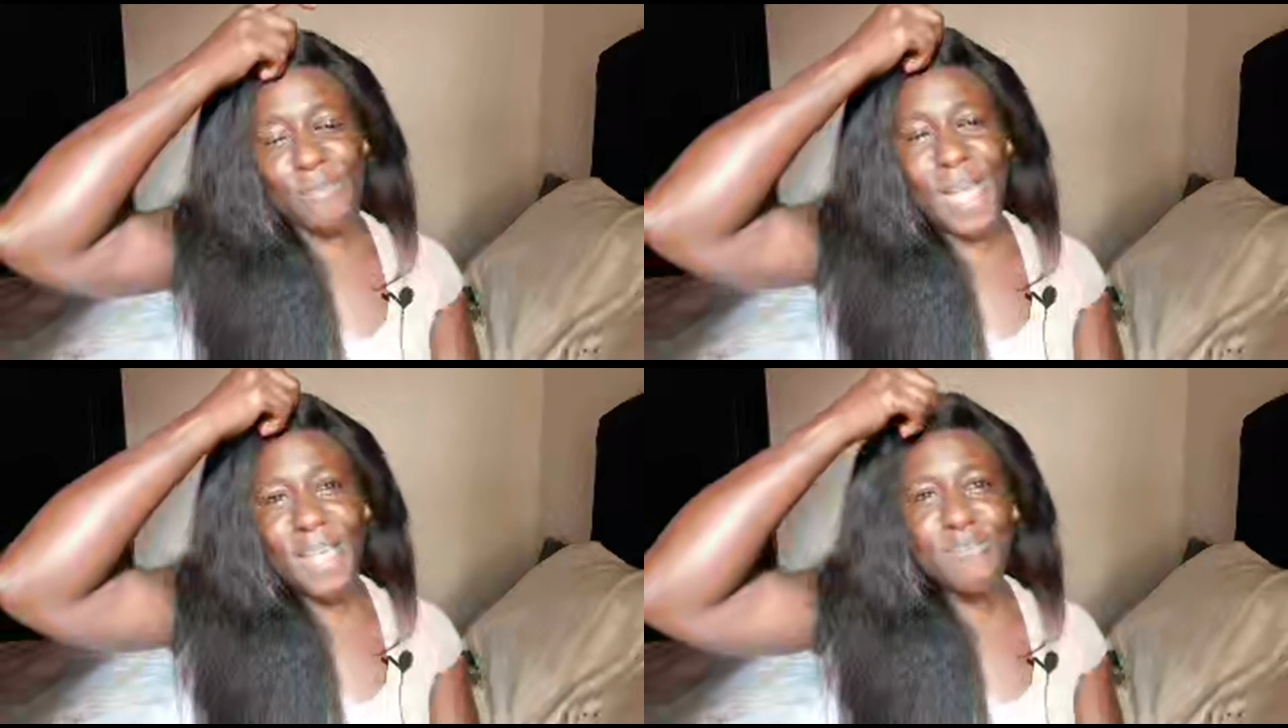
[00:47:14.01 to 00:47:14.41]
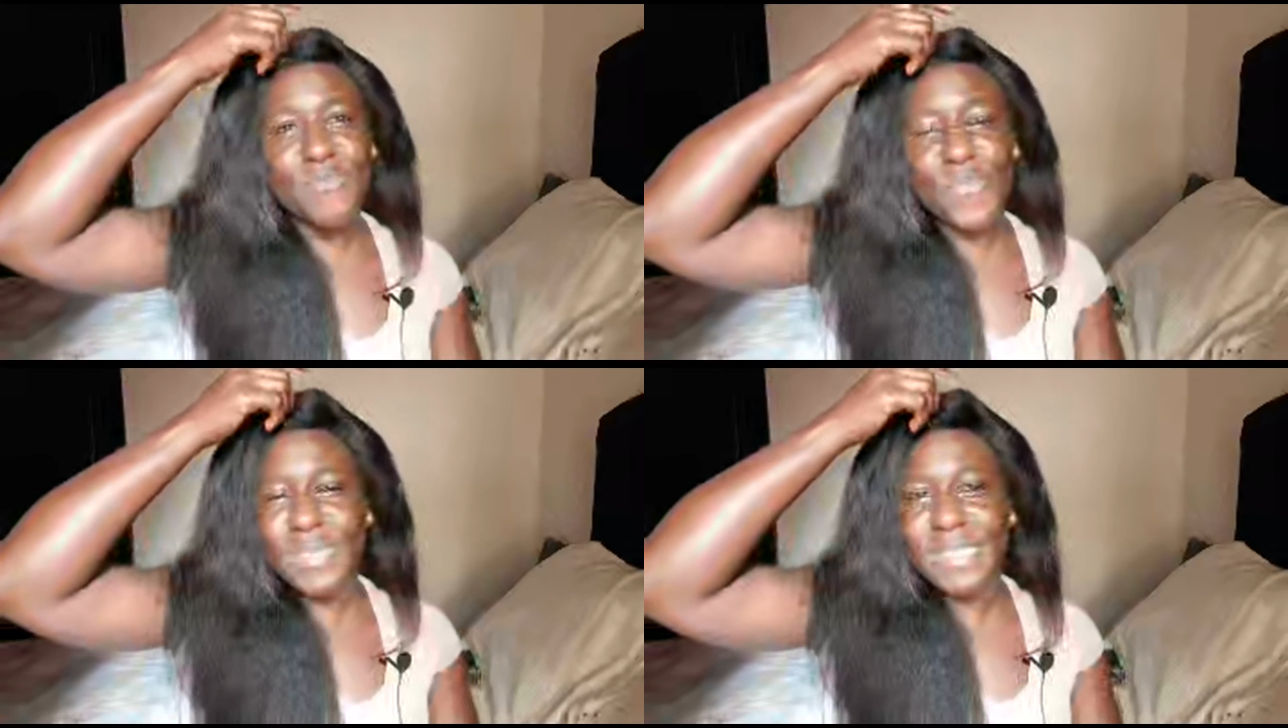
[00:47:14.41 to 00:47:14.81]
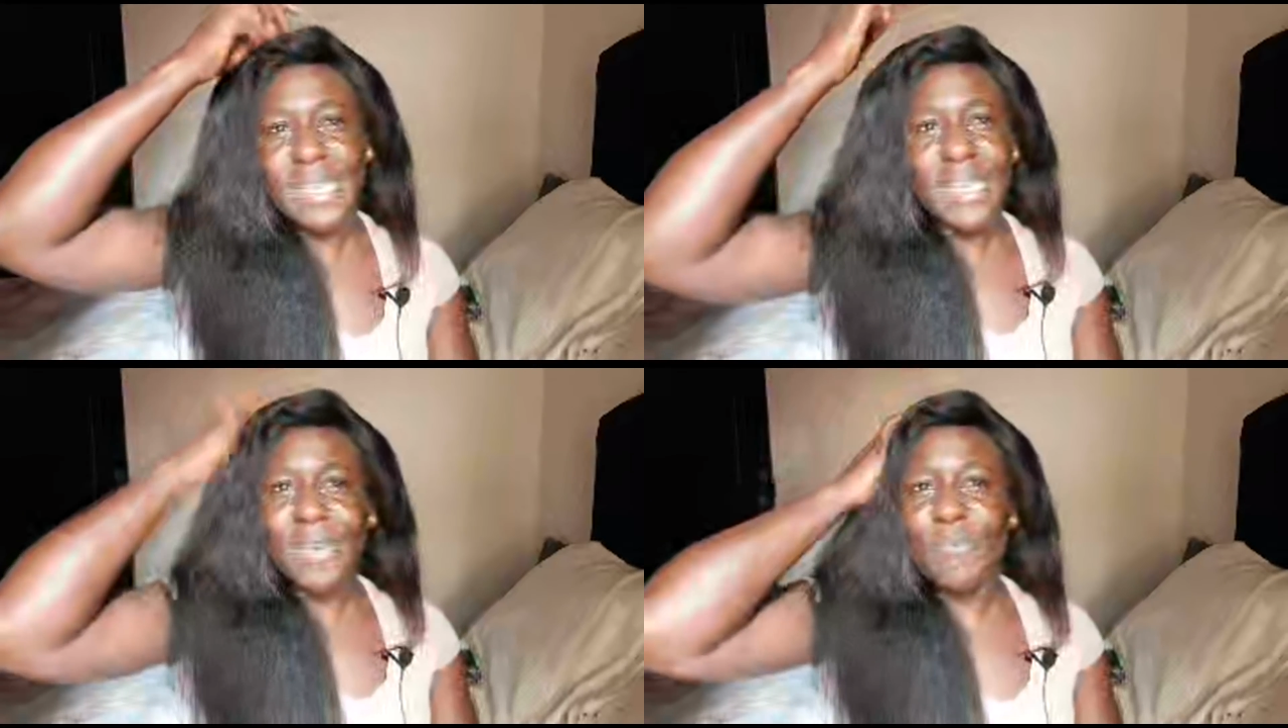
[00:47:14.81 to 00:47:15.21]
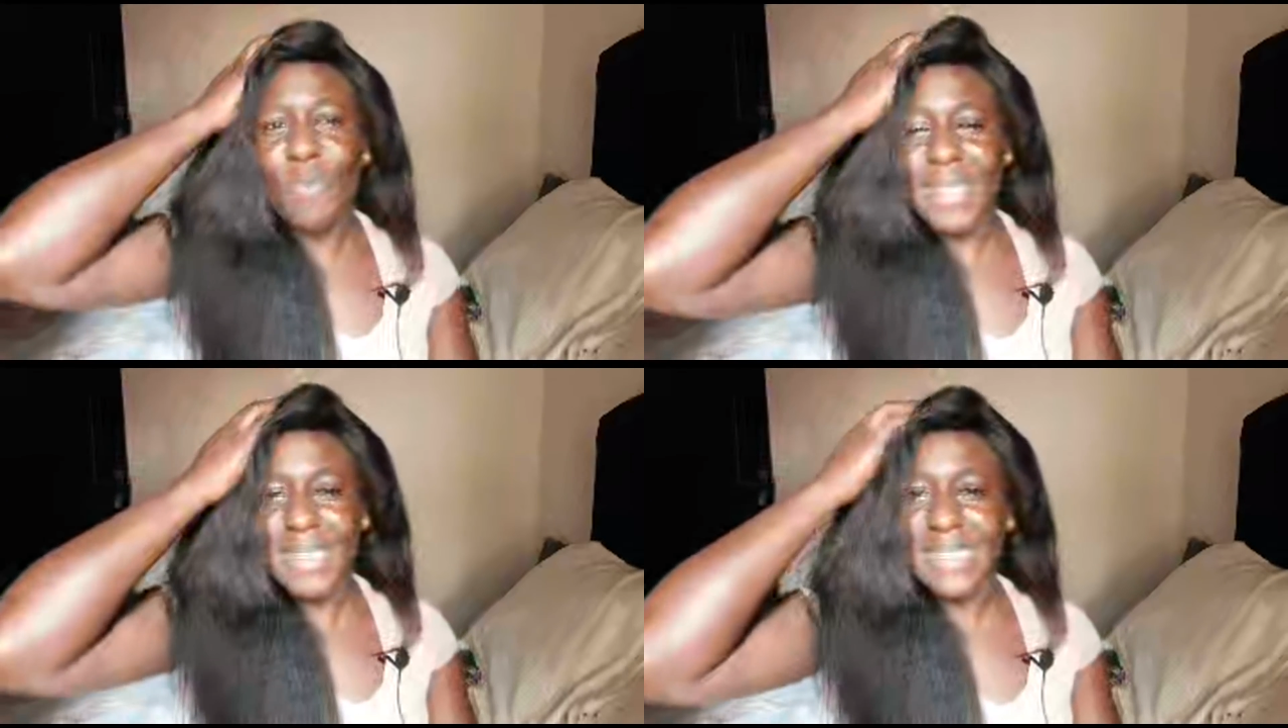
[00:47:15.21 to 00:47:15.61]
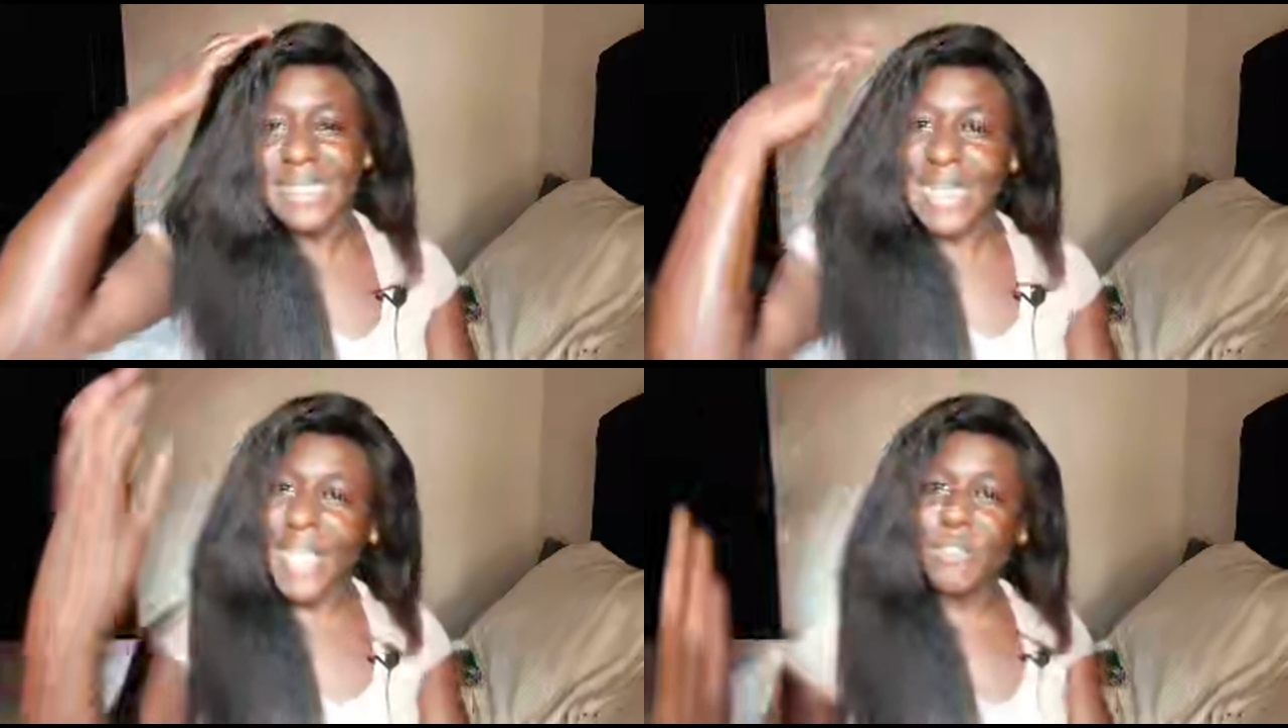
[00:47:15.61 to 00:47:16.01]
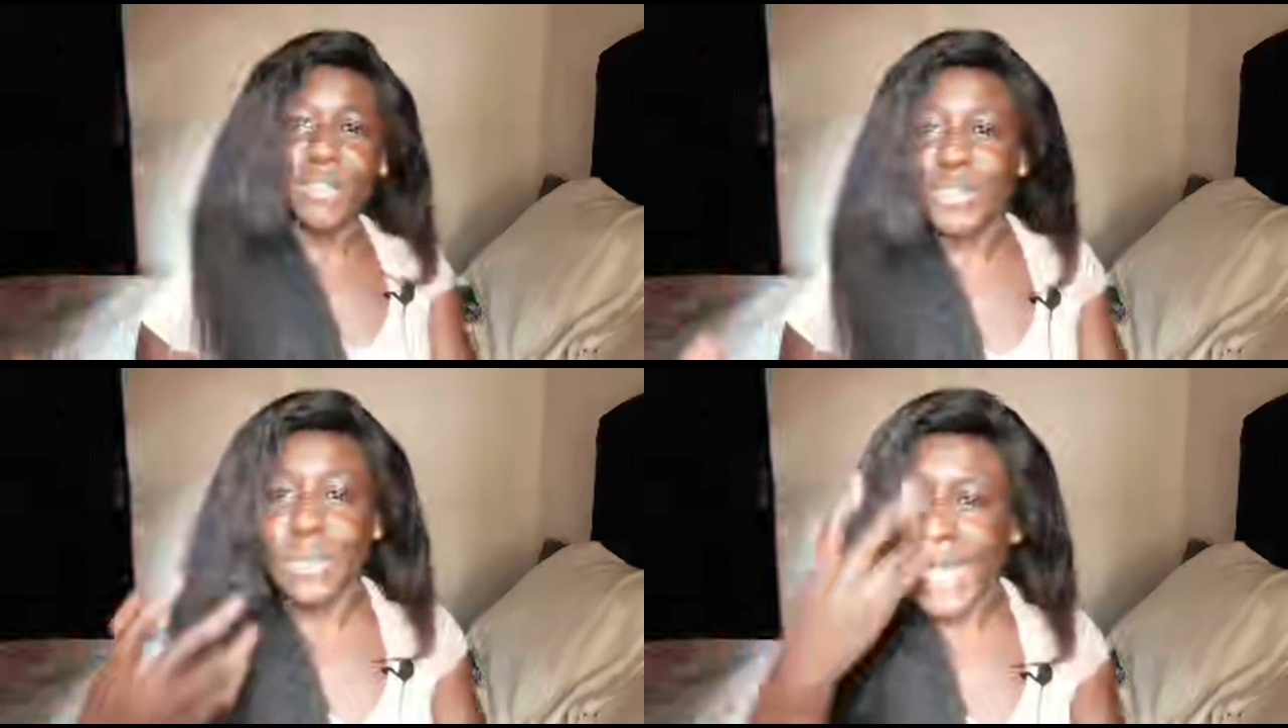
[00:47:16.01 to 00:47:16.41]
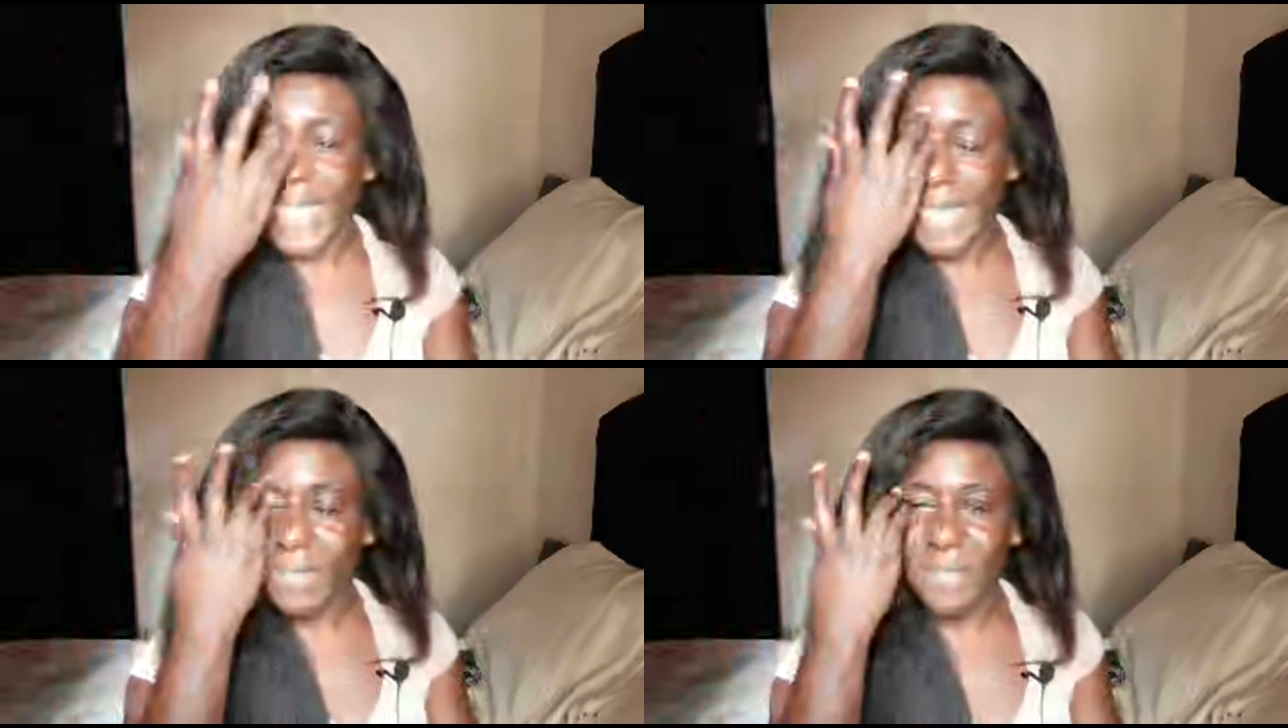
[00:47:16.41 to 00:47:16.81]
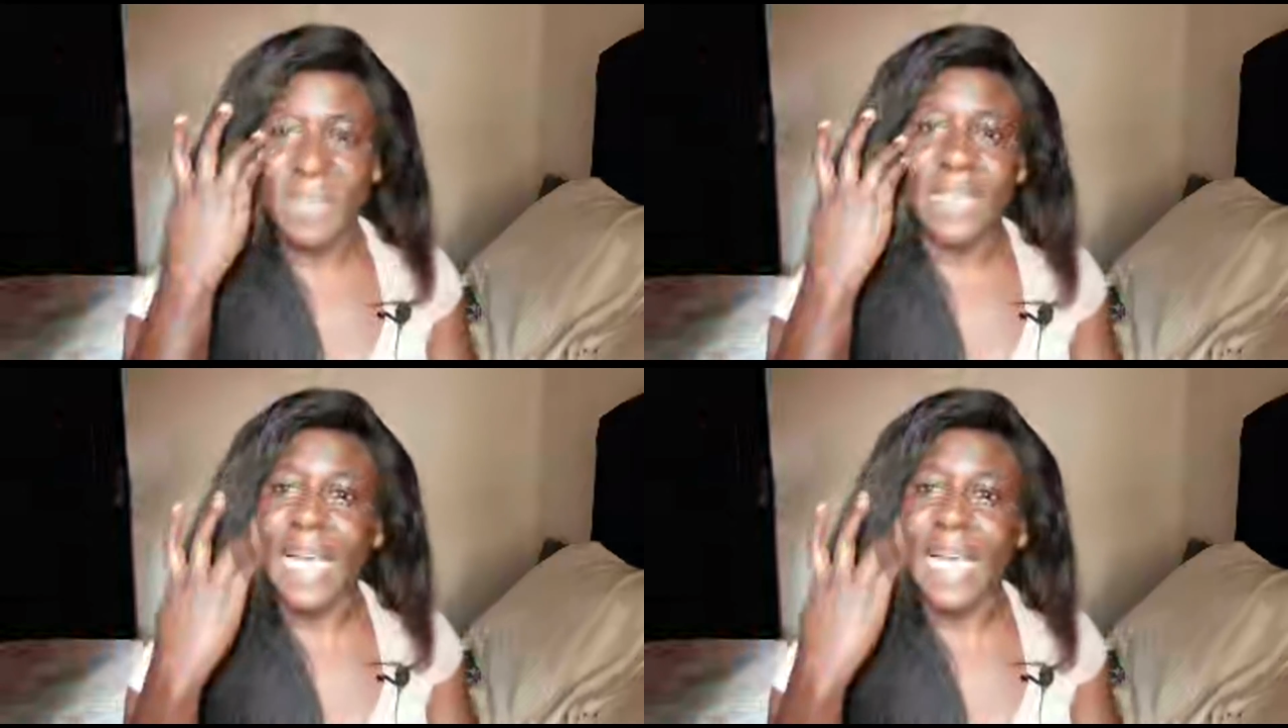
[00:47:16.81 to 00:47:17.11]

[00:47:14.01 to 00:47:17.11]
what is there not to like in V?